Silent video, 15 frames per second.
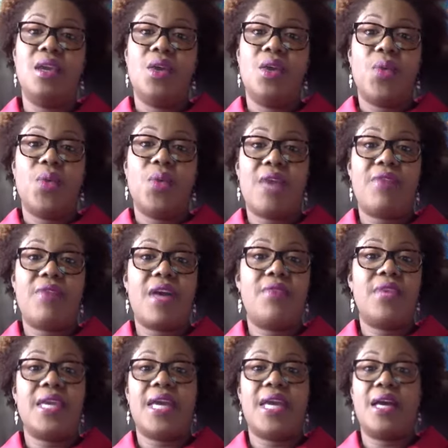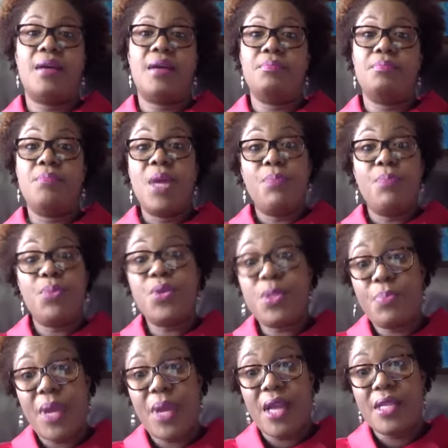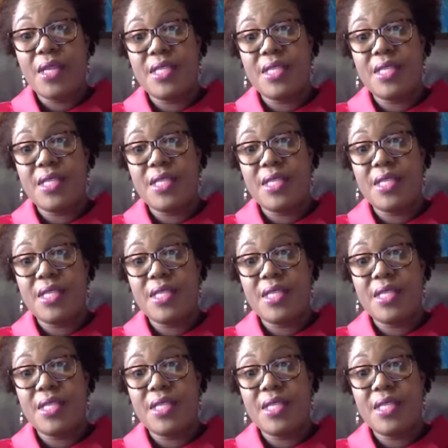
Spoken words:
We have having beauty parties.